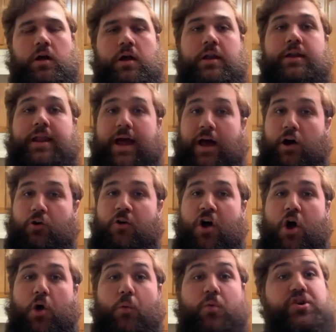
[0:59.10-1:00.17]
Now,
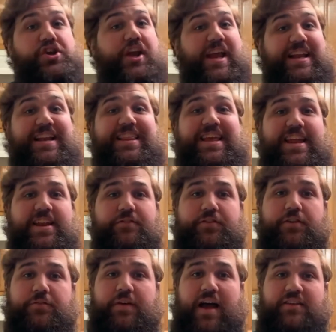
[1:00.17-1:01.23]
when you get to the end of your
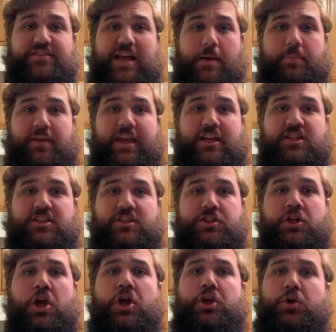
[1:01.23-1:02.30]
FAFSA application,
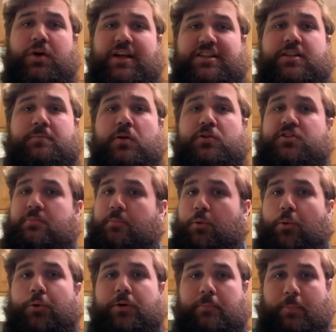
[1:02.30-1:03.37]
you'll get to the most
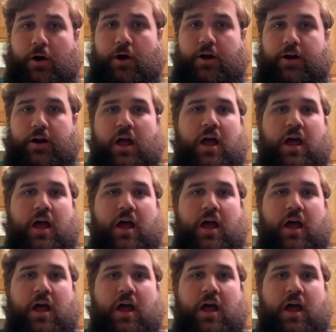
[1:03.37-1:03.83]
important part.